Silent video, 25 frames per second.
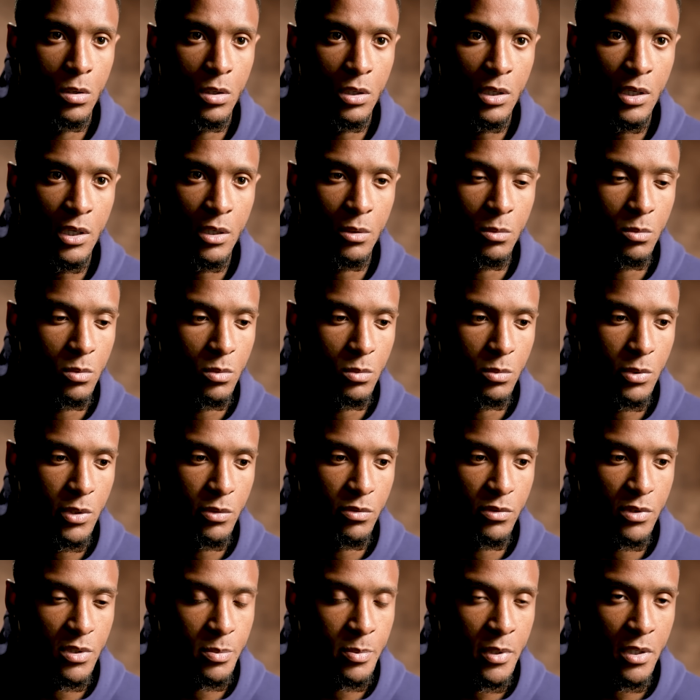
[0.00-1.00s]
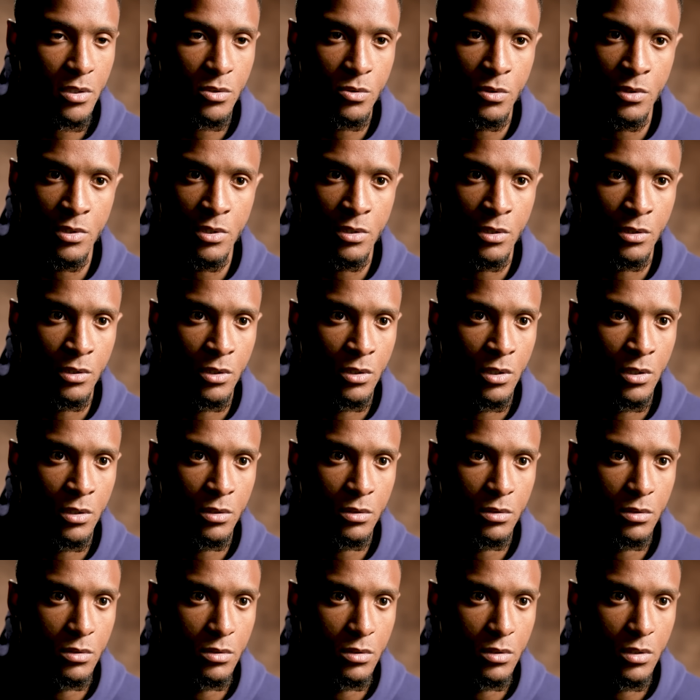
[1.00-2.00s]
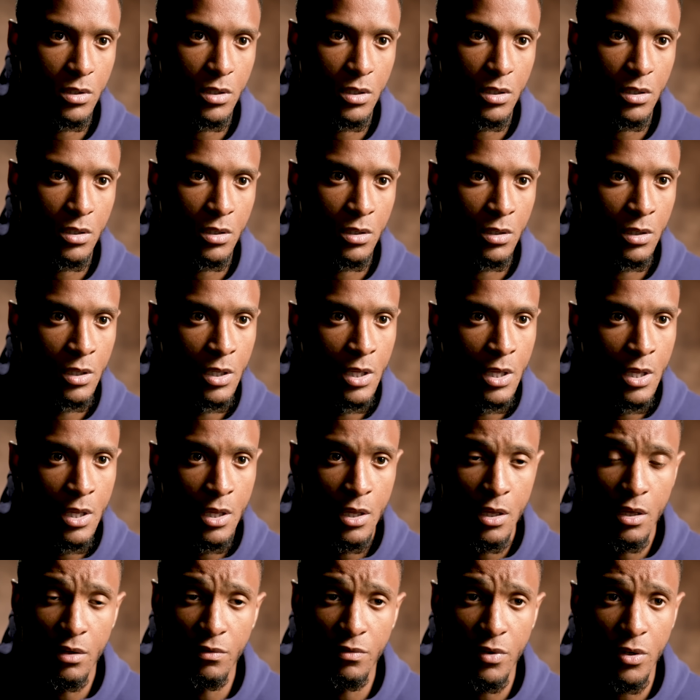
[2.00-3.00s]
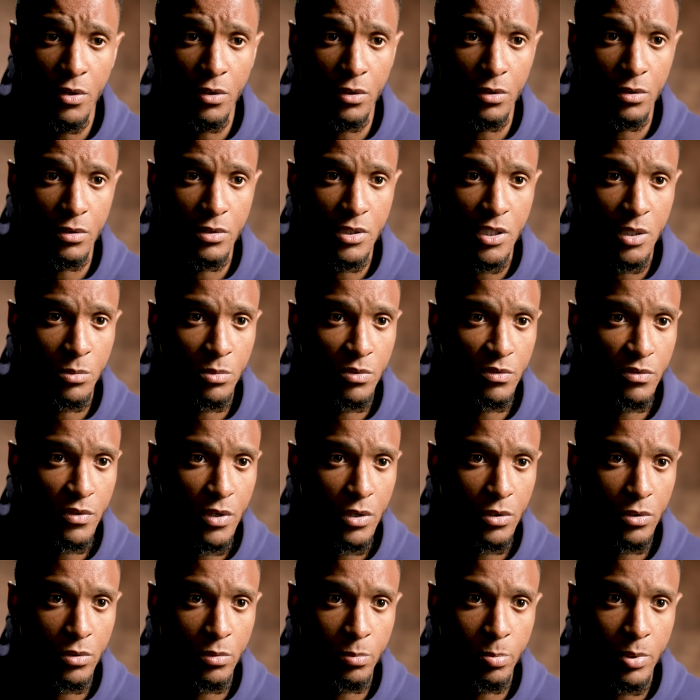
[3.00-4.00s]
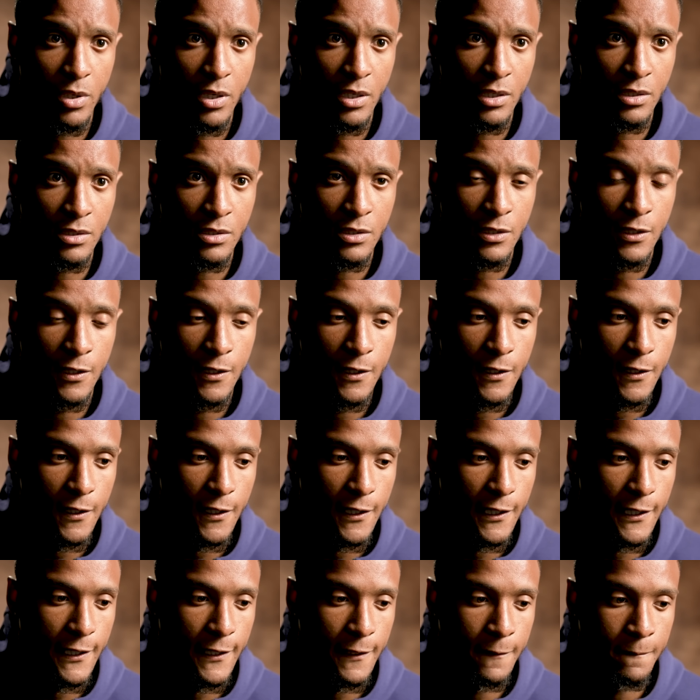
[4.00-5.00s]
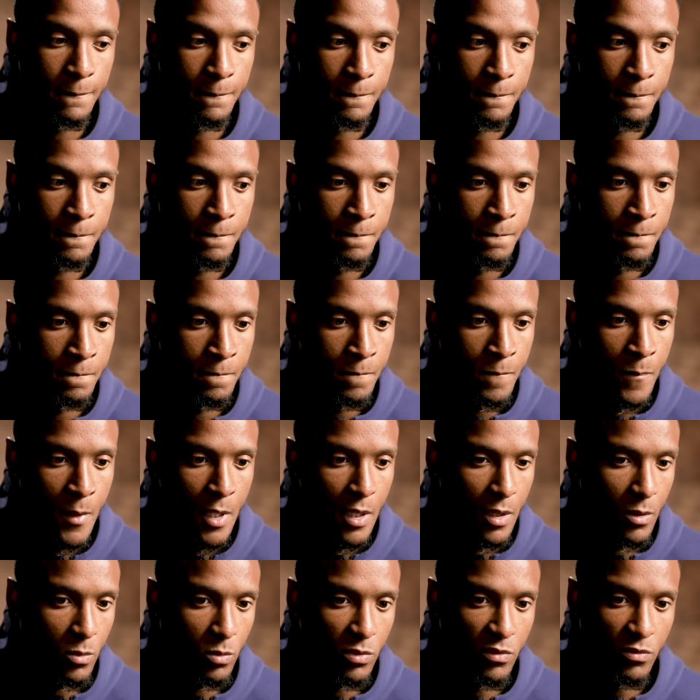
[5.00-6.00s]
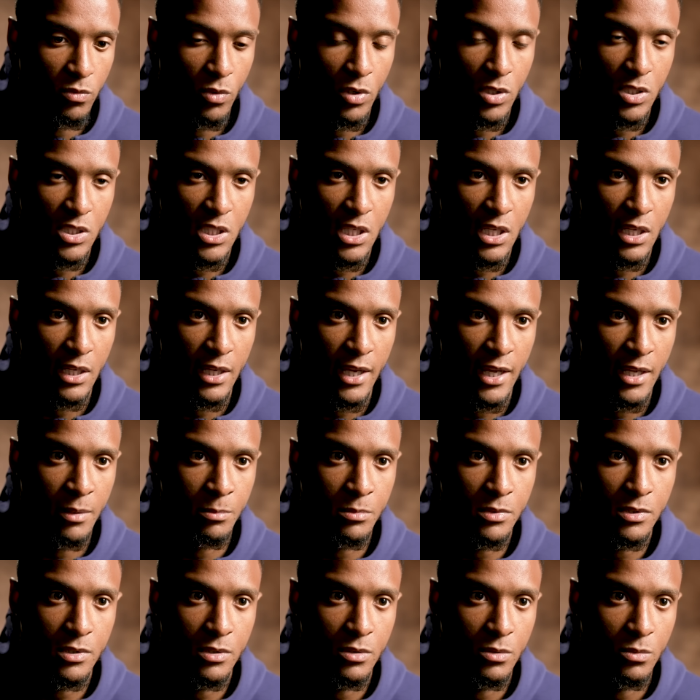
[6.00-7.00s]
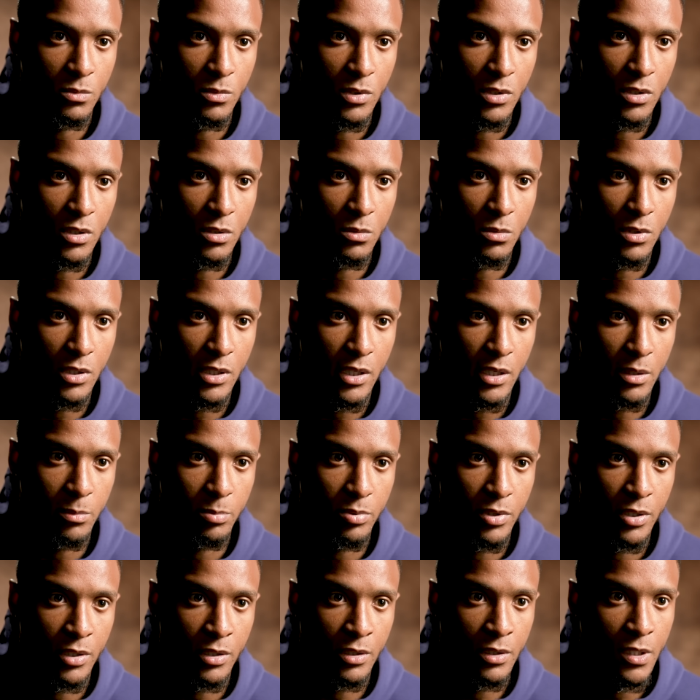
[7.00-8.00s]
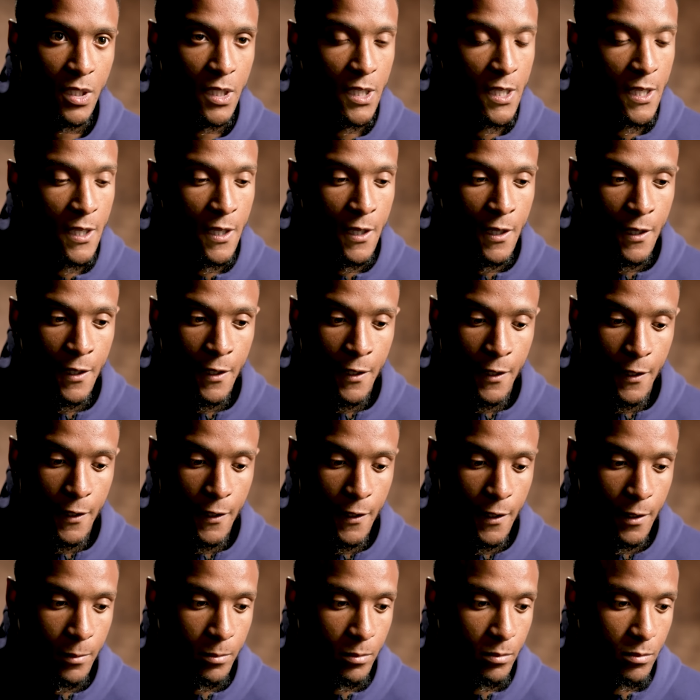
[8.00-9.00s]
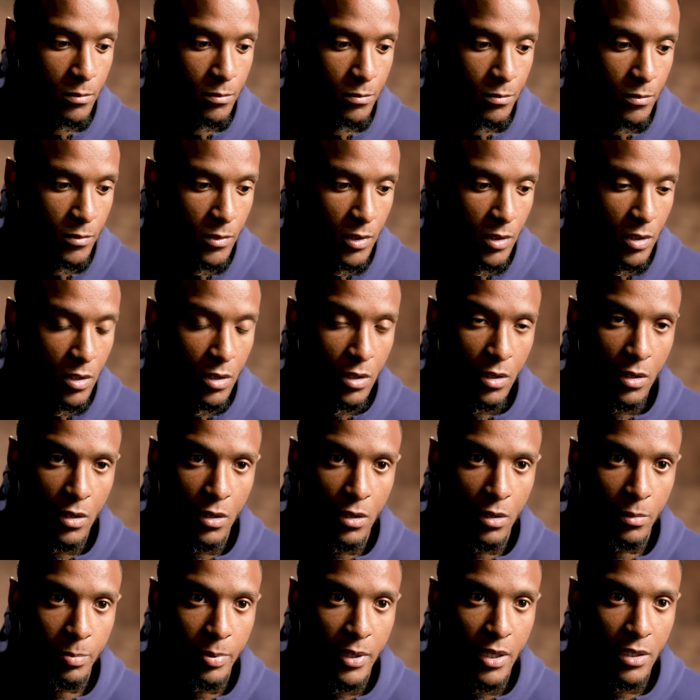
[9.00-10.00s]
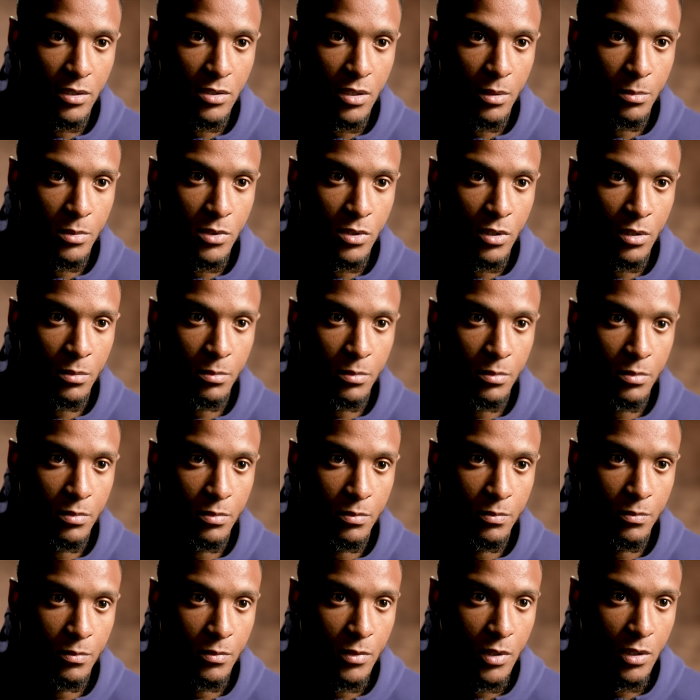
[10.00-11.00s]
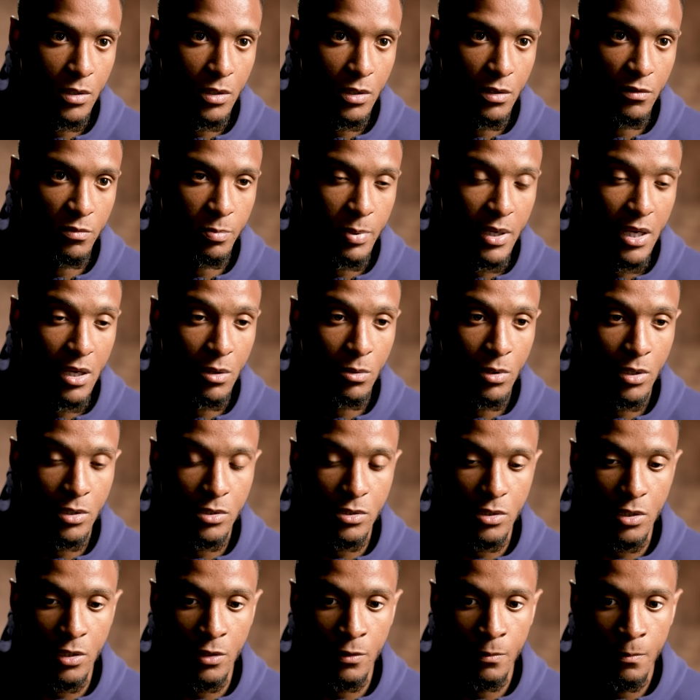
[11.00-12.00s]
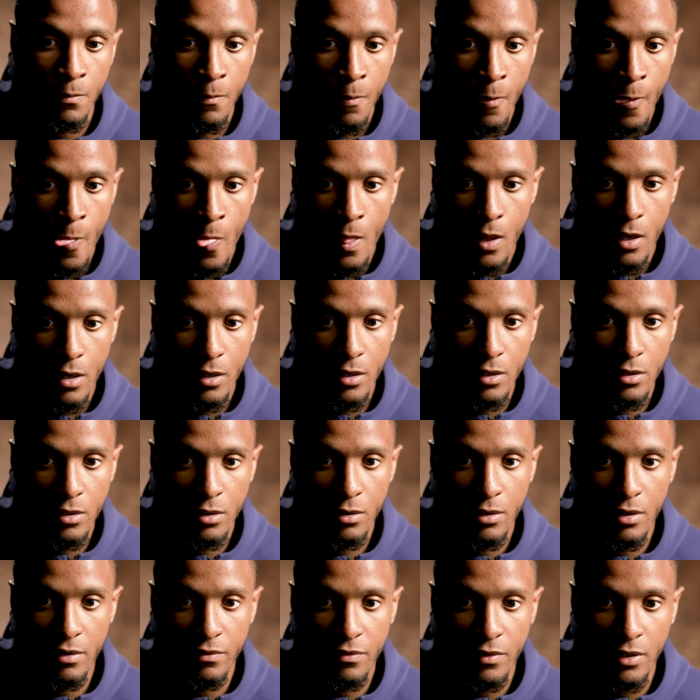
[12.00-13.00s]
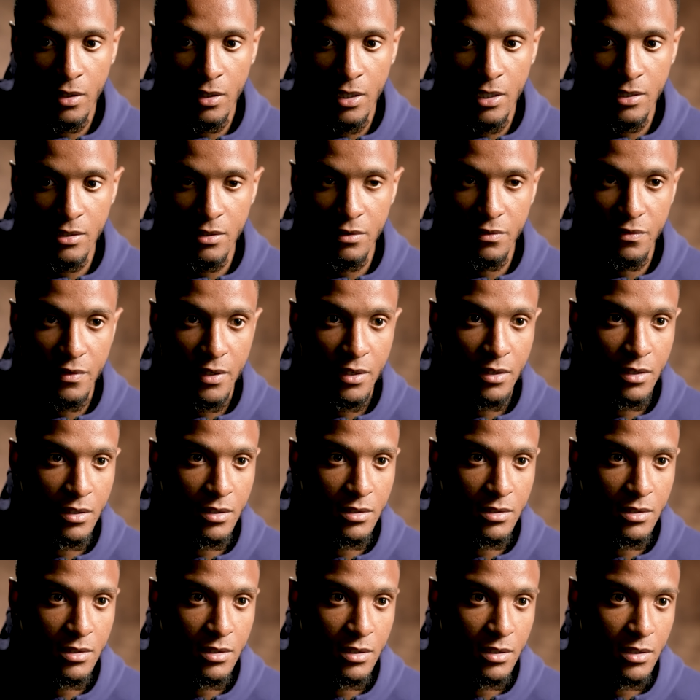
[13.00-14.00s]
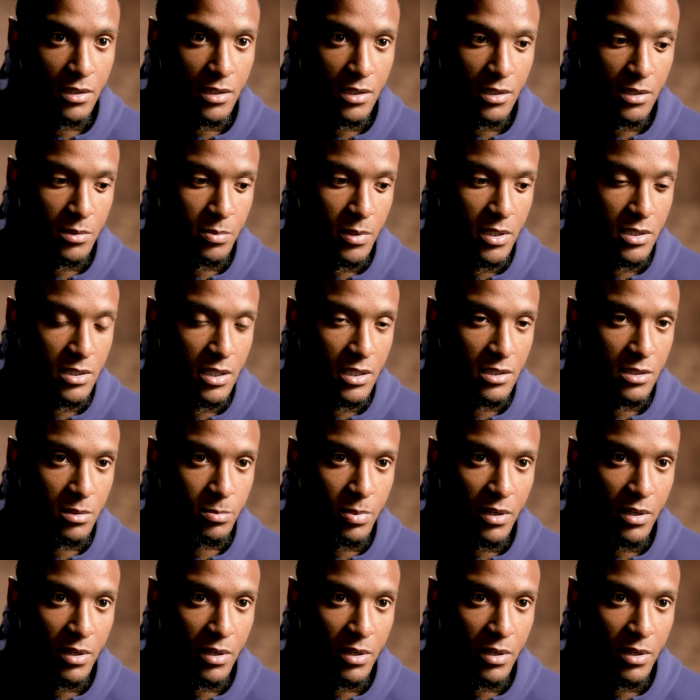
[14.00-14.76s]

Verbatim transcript: Yeah, we respect Switzerland a lot. Uh, a very good team with very good players. Um, we've watched their games. We know what they bring. Um, you know, a lot of pace up top, a lot of power. So, you know, I think as defenders, especially as the